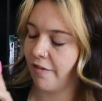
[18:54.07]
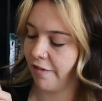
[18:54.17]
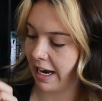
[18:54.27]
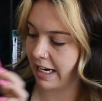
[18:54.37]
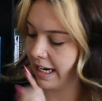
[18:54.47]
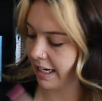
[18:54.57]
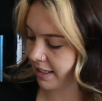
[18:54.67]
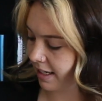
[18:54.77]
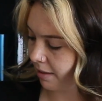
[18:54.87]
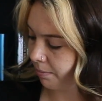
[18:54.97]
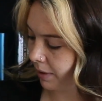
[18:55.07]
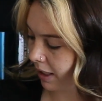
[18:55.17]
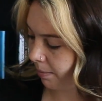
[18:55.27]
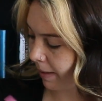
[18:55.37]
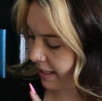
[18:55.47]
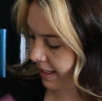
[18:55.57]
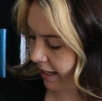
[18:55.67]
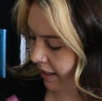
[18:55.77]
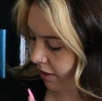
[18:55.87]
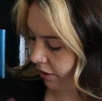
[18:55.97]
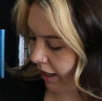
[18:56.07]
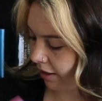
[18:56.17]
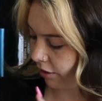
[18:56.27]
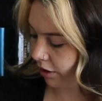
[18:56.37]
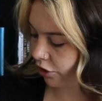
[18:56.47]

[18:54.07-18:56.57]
Fate Inked in Blood by Danielle